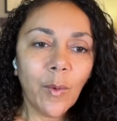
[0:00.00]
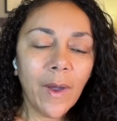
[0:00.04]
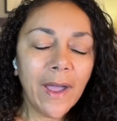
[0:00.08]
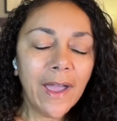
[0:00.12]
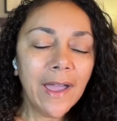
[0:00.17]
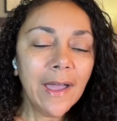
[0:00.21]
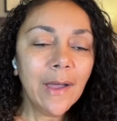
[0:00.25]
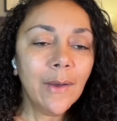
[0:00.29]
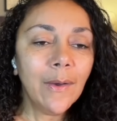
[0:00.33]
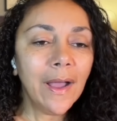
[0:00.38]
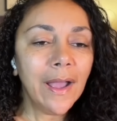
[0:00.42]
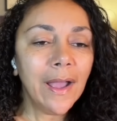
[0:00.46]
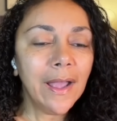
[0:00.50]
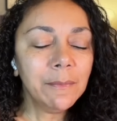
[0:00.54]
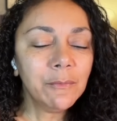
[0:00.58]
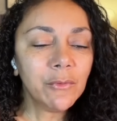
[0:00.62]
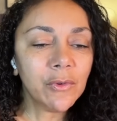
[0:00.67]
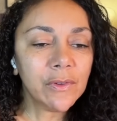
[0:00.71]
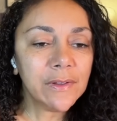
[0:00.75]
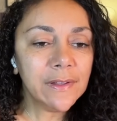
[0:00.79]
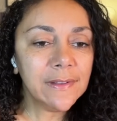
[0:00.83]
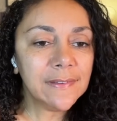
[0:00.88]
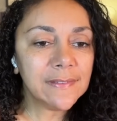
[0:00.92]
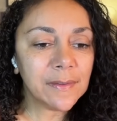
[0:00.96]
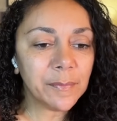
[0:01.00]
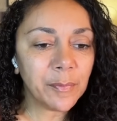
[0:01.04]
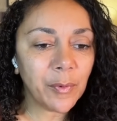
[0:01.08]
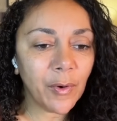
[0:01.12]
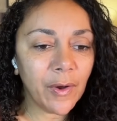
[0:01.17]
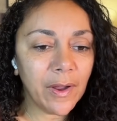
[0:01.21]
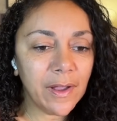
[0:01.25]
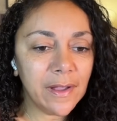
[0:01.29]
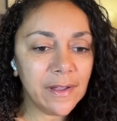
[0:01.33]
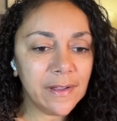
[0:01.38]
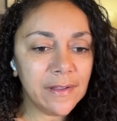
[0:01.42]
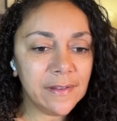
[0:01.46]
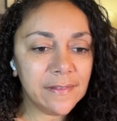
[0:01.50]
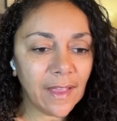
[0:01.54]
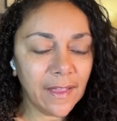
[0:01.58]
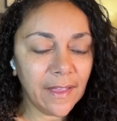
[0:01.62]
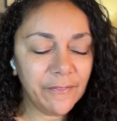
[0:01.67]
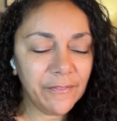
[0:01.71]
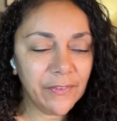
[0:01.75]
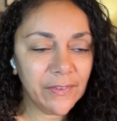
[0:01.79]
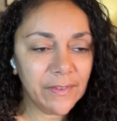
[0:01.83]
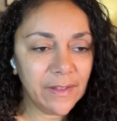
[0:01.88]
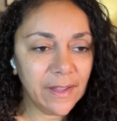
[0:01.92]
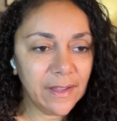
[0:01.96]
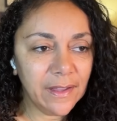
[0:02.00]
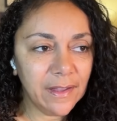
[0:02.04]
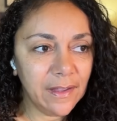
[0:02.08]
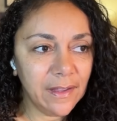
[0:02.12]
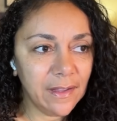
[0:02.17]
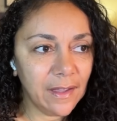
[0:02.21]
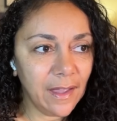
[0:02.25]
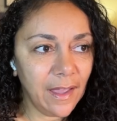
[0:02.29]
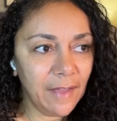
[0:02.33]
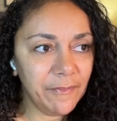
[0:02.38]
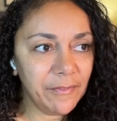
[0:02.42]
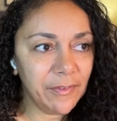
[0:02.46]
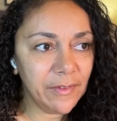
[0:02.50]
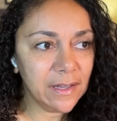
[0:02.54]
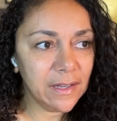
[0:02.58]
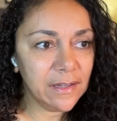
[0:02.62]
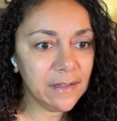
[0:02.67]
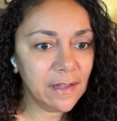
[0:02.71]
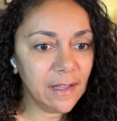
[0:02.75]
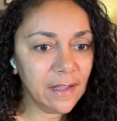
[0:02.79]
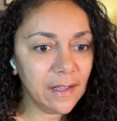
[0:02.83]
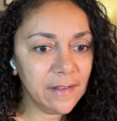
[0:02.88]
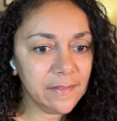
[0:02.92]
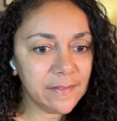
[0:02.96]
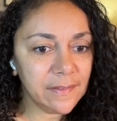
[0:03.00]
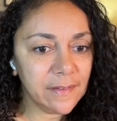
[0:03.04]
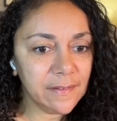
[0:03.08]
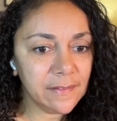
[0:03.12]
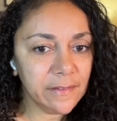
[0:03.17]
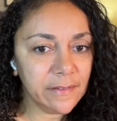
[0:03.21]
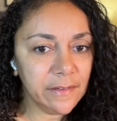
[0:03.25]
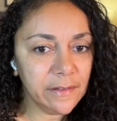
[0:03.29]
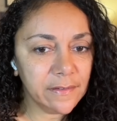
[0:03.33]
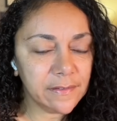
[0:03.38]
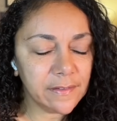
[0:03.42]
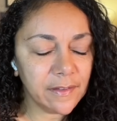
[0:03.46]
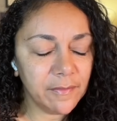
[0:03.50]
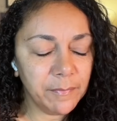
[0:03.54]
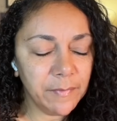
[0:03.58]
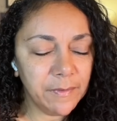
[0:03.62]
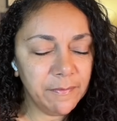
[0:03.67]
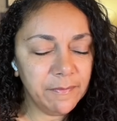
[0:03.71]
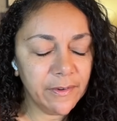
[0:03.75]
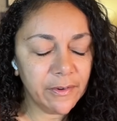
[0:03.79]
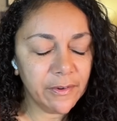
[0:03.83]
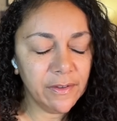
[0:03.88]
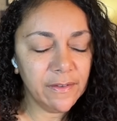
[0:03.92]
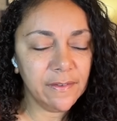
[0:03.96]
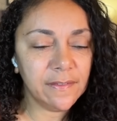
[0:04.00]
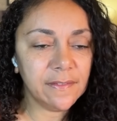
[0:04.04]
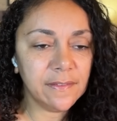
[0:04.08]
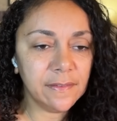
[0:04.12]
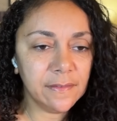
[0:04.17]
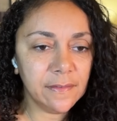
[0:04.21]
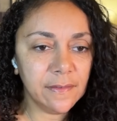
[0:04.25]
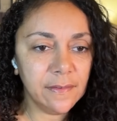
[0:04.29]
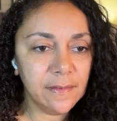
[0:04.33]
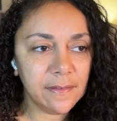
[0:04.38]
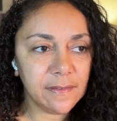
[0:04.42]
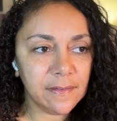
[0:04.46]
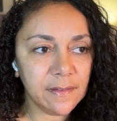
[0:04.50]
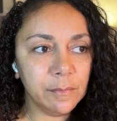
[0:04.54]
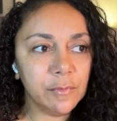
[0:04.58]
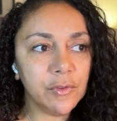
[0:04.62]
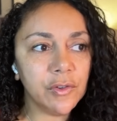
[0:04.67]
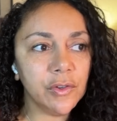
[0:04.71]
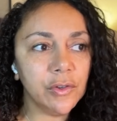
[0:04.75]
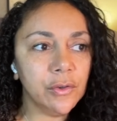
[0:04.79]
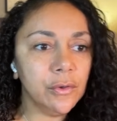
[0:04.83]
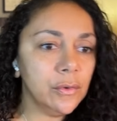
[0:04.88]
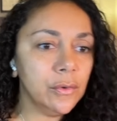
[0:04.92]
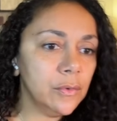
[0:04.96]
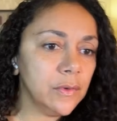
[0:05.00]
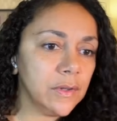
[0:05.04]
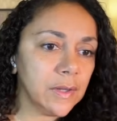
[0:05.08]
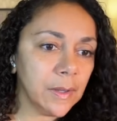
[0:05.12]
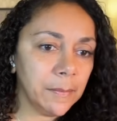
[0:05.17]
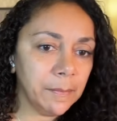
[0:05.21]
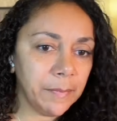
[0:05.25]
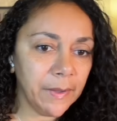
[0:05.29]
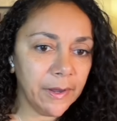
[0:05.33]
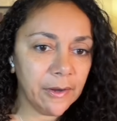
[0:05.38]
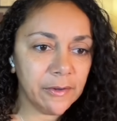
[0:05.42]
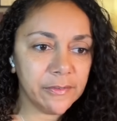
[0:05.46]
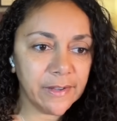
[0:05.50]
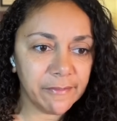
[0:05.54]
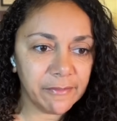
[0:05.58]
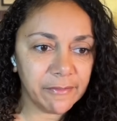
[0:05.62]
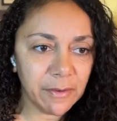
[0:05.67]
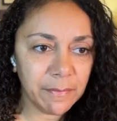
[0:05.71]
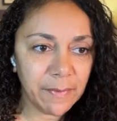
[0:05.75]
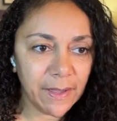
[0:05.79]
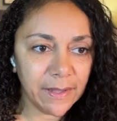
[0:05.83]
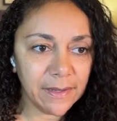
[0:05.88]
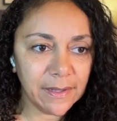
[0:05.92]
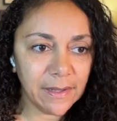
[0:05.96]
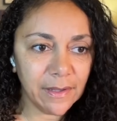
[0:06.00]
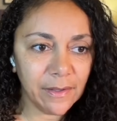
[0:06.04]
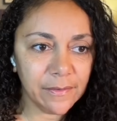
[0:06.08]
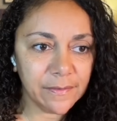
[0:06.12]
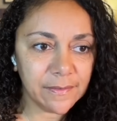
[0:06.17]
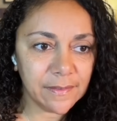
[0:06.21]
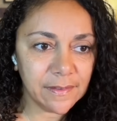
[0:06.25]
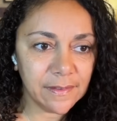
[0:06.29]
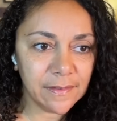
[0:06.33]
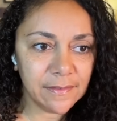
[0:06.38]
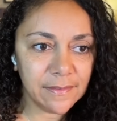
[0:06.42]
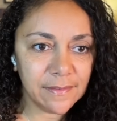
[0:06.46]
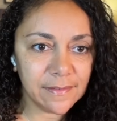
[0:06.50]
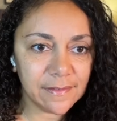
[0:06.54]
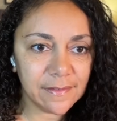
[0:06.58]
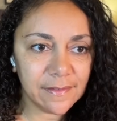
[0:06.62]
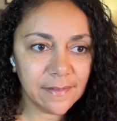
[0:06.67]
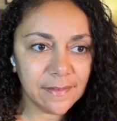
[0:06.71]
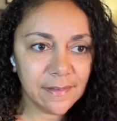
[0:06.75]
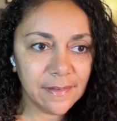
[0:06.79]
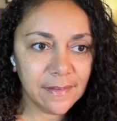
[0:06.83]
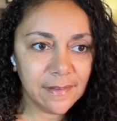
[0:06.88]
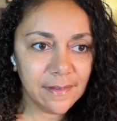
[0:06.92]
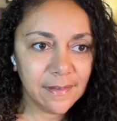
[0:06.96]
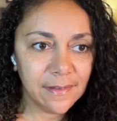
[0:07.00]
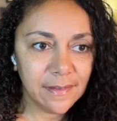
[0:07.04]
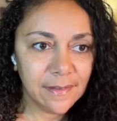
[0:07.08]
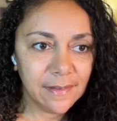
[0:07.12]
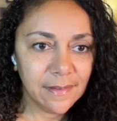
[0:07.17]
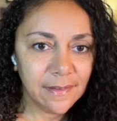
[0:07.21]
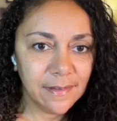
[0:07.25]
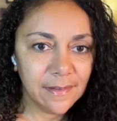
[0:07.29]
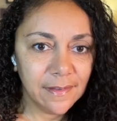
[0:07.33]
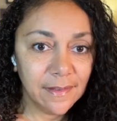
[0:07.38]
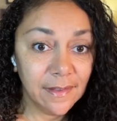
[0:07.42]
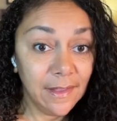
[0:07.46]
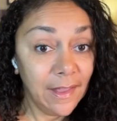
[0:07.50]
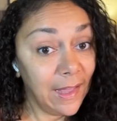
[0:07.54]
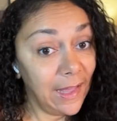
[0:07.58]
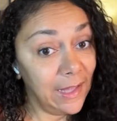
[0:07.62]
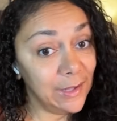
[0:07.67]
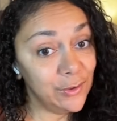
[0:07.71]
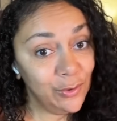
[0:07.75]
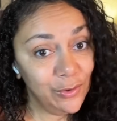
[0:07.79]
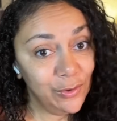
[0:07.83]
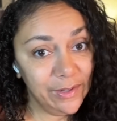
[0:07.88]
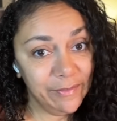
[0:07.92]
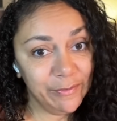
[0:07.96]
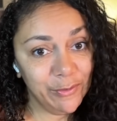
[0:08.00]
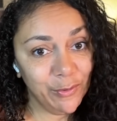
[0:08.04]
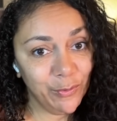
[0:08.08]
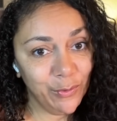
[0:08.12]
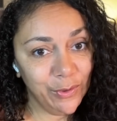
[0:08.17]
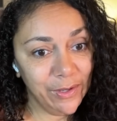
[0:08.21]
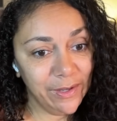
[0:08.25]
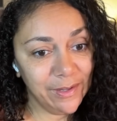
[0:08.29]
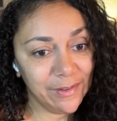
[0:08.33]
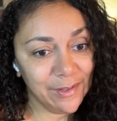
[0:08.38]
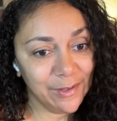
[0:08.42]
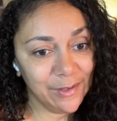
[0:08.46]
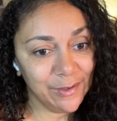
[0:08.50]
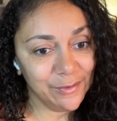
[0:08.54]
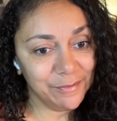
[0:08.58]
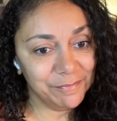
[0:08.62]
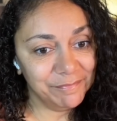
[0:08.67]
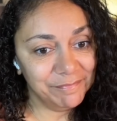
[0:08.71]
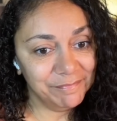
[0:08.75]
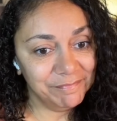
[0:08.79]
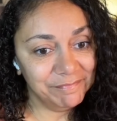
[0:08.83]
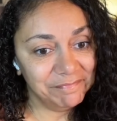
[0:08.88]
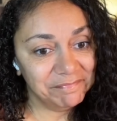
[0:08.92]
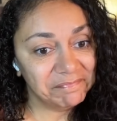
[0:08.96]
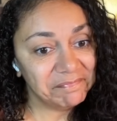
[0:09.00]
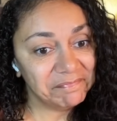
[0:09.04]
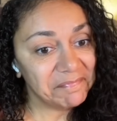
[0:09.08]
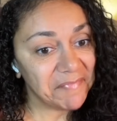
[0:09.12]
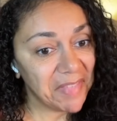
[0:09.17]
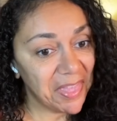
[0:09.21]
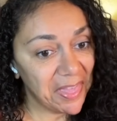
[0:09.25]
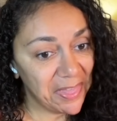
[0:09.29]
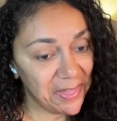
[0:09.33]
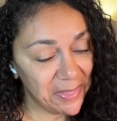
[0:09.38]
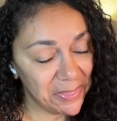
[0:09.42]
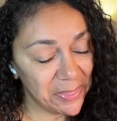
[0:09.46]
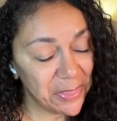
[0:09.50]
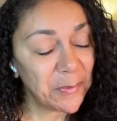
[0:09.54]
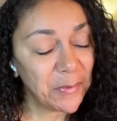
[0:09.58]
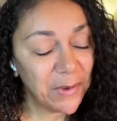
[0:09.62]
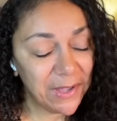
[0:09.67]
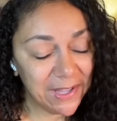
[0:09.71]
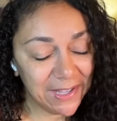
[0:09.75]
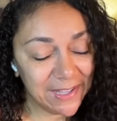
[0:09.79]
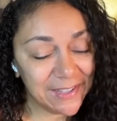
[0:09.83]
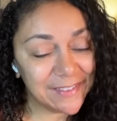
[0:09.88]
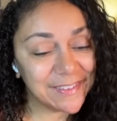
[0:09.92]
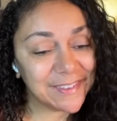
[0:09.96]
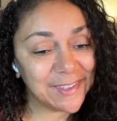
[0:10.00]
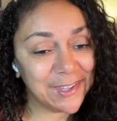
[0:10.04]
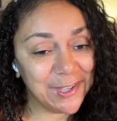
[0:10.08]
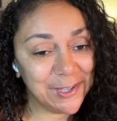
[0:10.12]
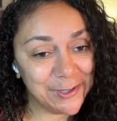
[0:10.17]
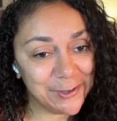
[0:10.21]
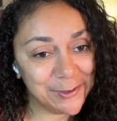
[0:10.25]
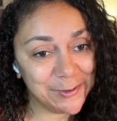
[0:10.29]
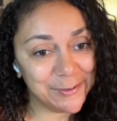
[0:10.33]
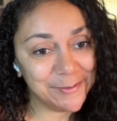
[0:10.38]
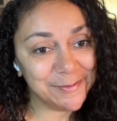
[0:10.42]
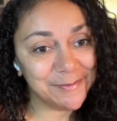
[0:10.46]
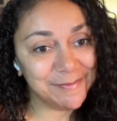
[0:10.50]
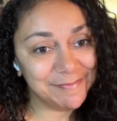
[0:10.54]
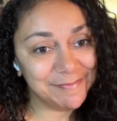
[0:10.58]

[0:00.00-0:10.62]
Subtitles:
Wow, I'm really surprised. I feel like Nasa's looks have been very subdued compared to everybody else's. I do love the wig, though. The wig is cute.